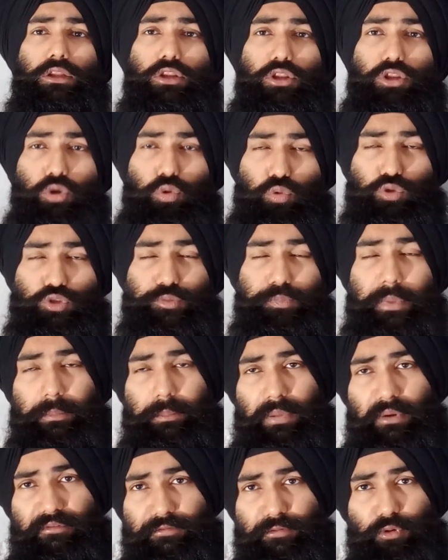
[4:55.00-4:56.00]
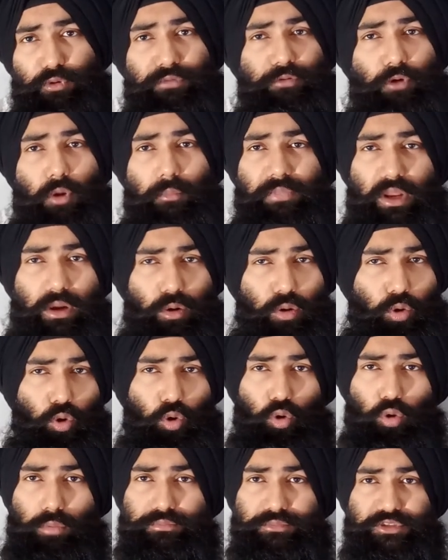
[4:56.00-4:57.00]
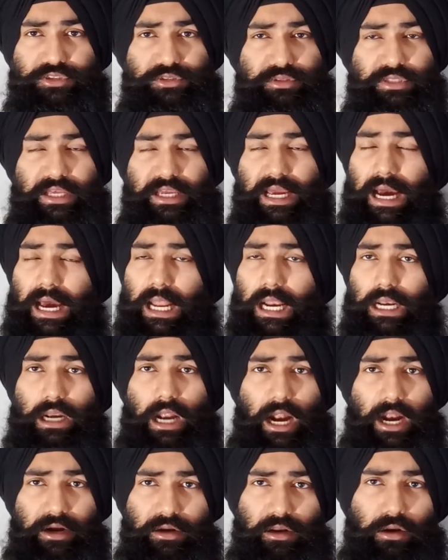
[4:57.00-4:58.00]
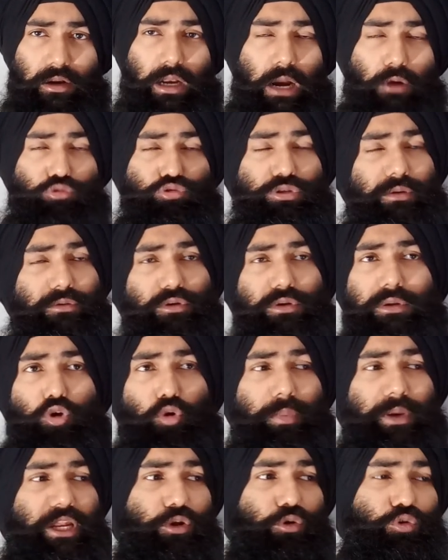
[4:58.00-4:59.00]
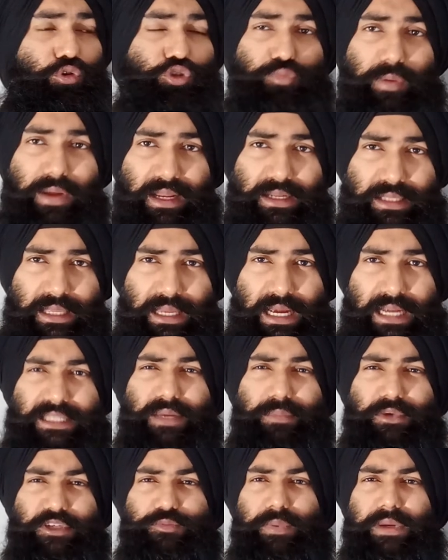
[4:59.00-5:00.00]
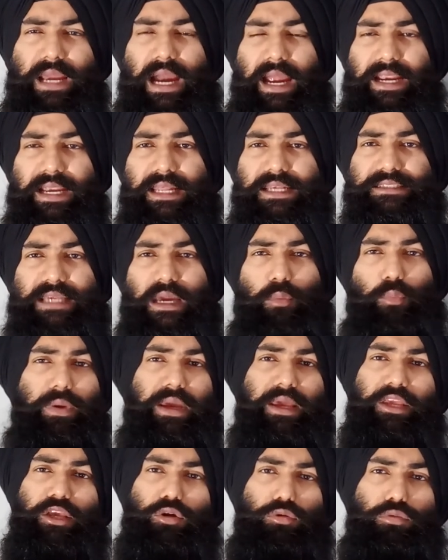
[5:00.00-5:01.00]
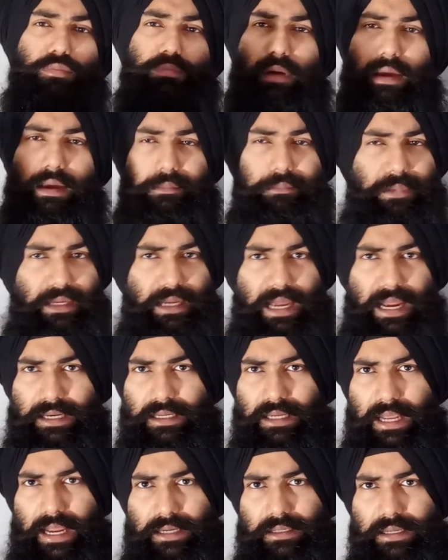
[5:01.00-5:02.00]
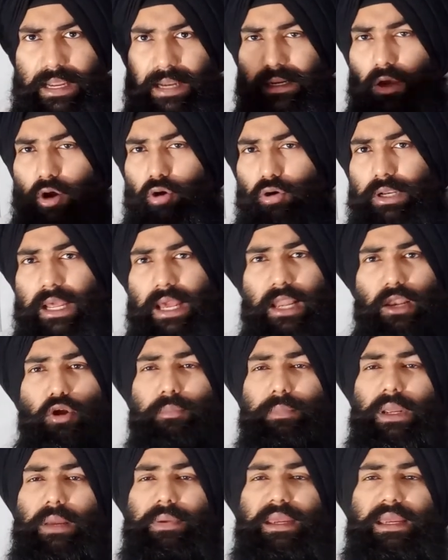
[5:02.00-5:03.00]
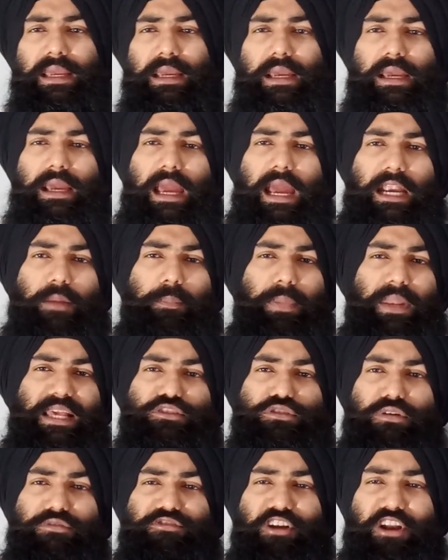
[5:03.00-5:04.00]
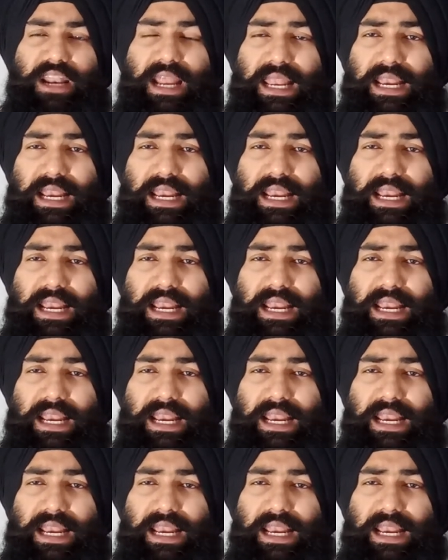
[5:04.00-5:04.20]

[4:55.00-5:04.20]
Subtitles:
those people flew from their homes. They are underground. Nobody knows where they are. They must be hiding somewhere, you know, at a hotel or maybe at a place of a